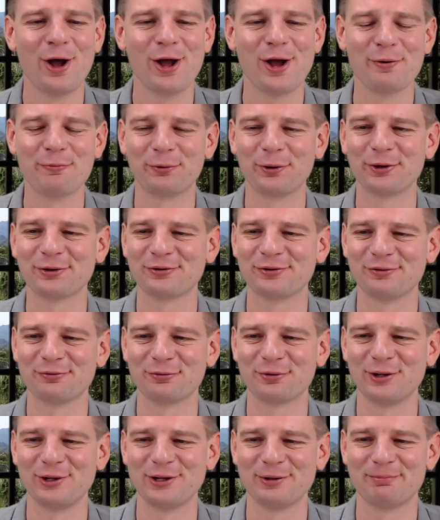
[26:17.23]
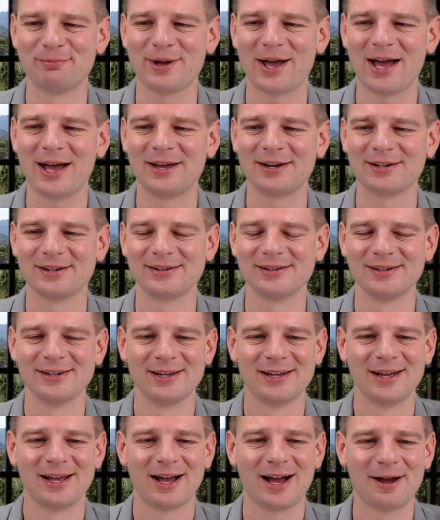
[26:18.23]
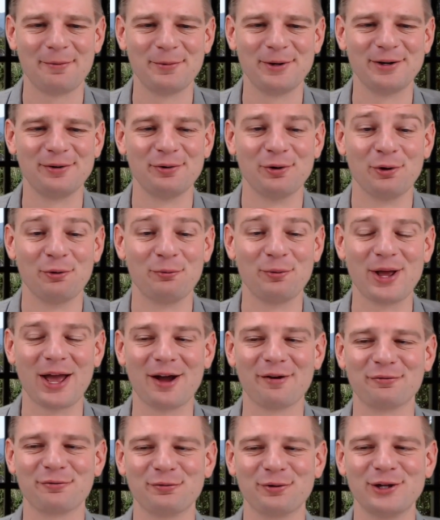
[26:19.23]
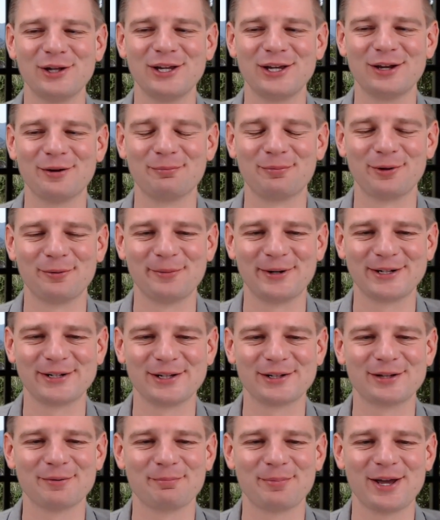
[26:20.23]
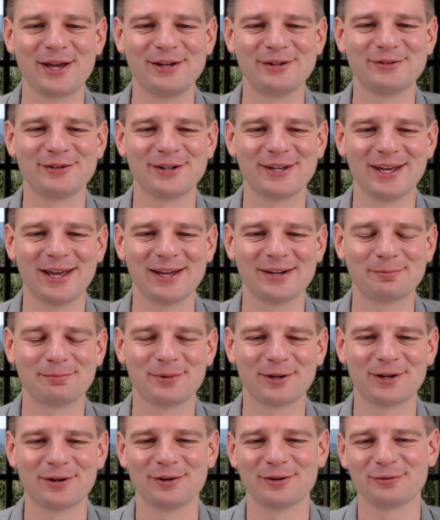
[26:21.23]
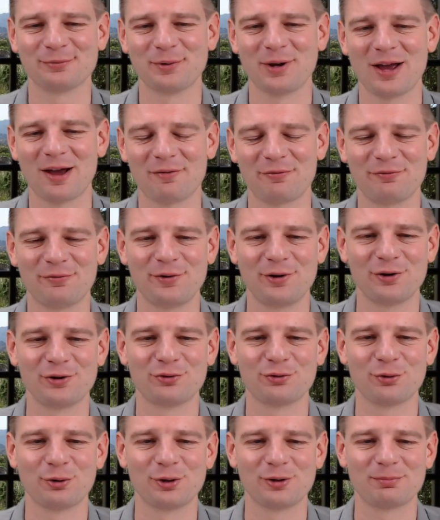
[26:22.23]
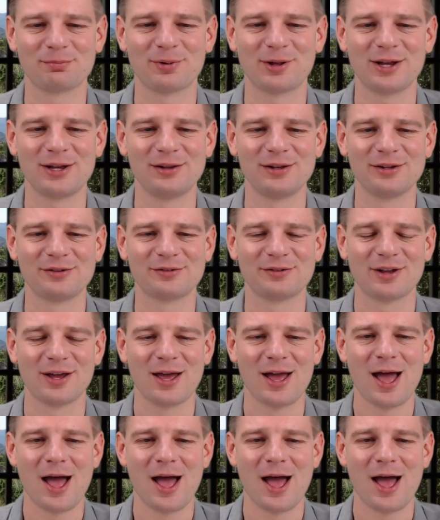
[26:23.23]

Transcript: It wasn't really bad. And I mean, we haven't really implemented the paging yet because we have a very short playlist.